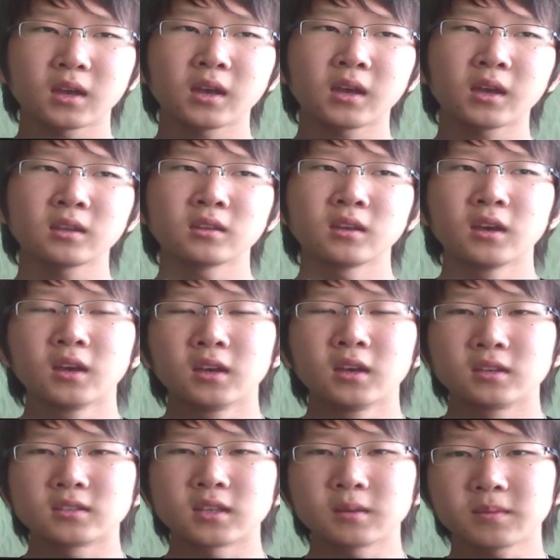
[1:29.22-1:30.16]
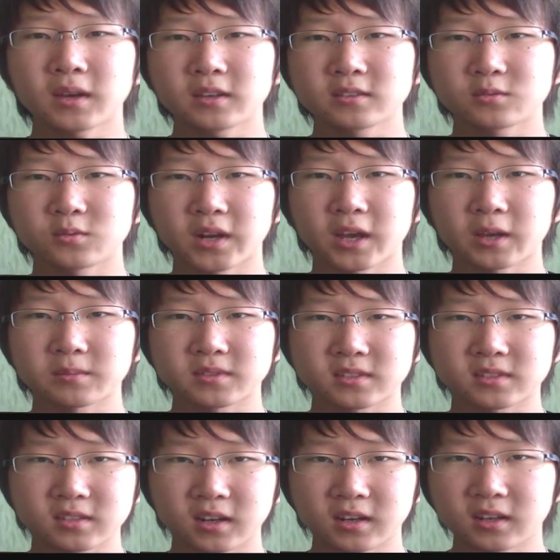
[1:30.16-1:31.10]
And sometimes when I'm
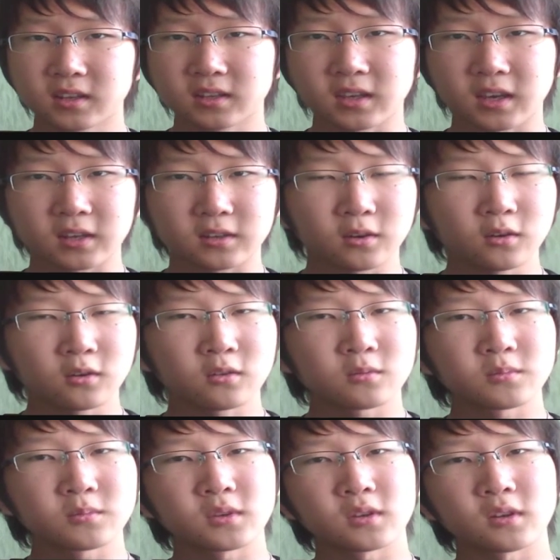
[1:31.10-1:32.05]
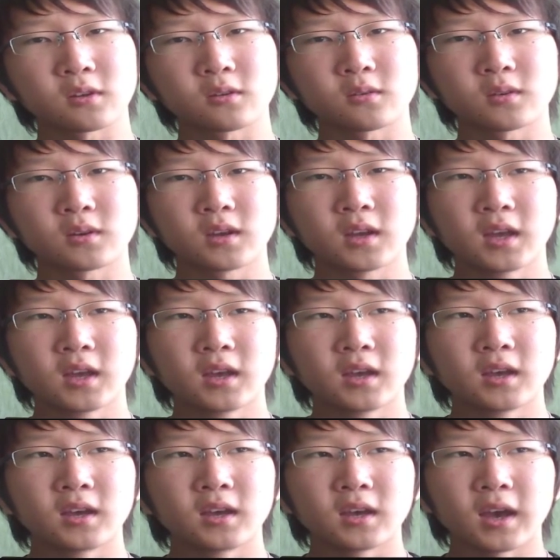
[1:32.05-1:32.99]
studying at home,
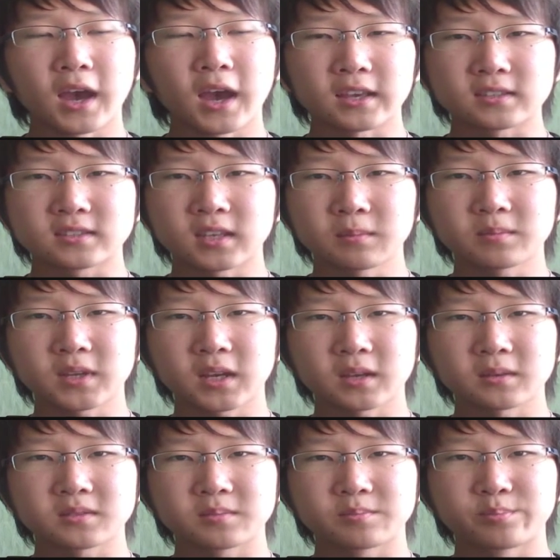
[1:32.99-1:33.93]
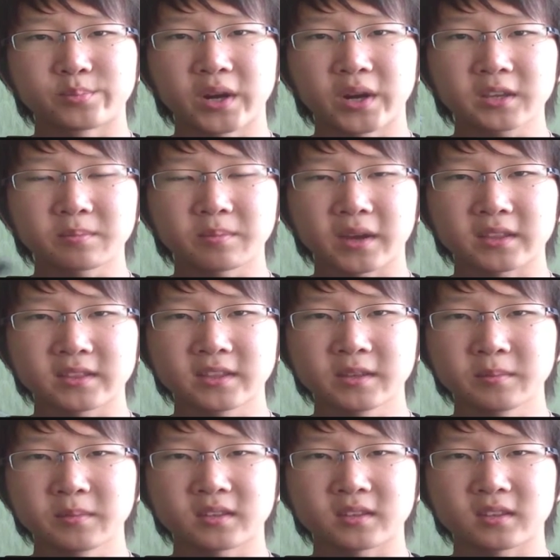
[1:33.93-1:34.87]
I sometimes break my
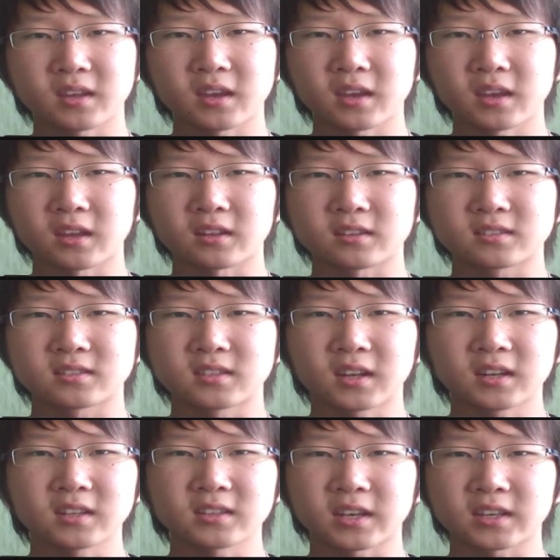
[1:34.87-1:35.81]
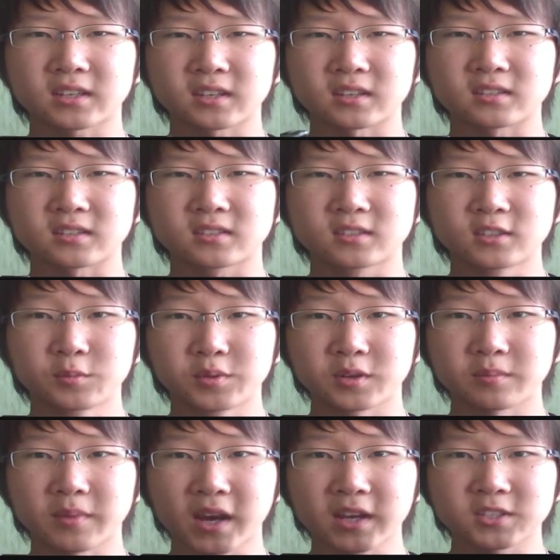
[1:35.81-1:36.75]
limit and study like a
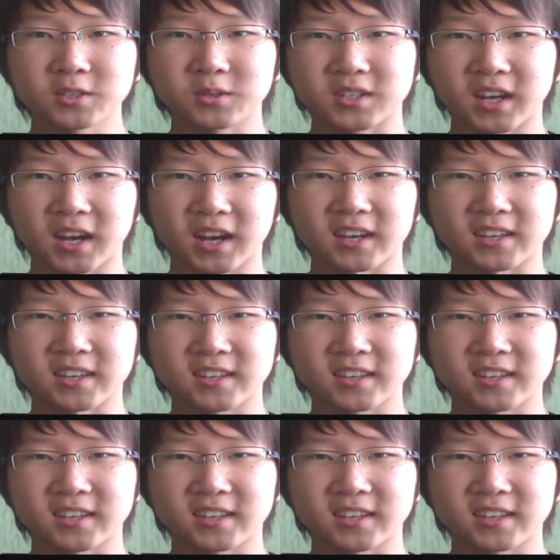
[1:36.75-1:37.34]
super macho guy.